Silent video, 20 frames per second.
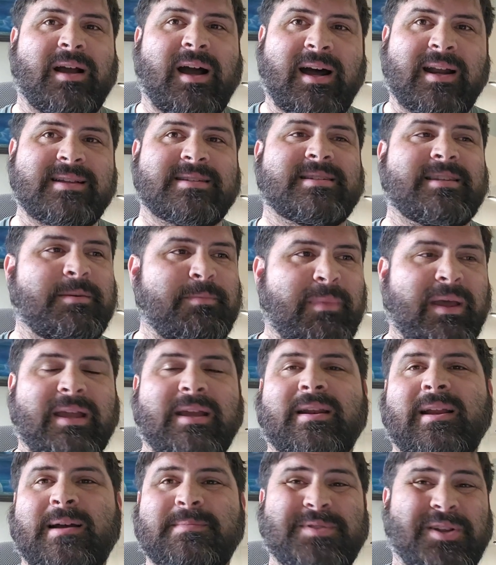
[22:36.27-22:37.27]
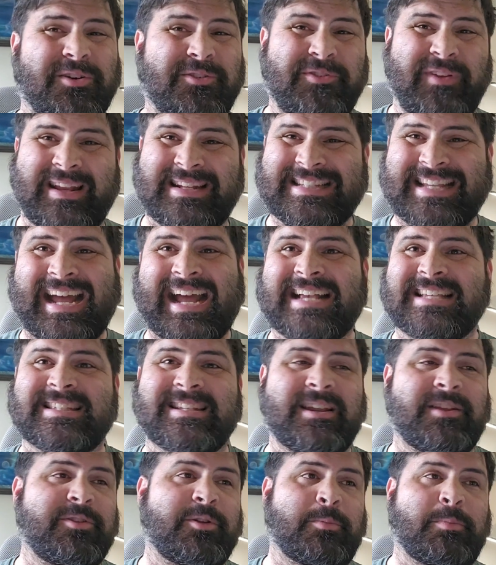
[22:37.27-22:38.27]
Honestly, Mega Knobs are
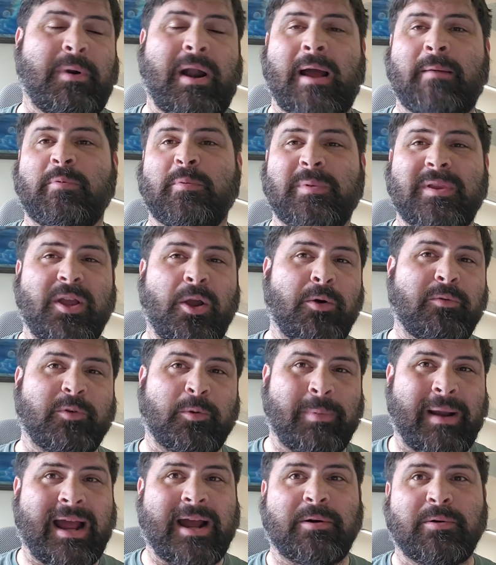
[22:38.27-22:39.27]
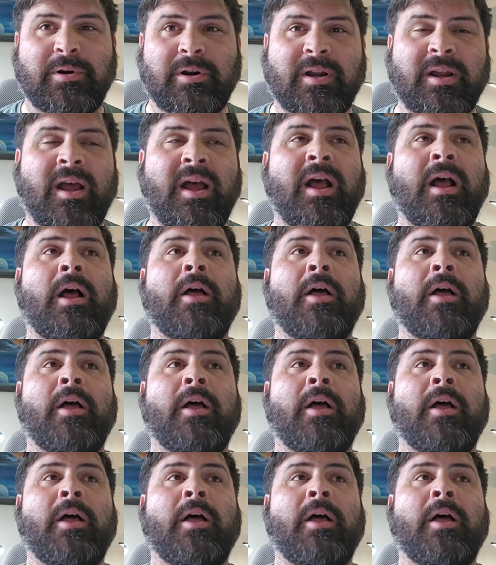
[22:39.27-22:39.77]
fantastic. They're probably overpowered.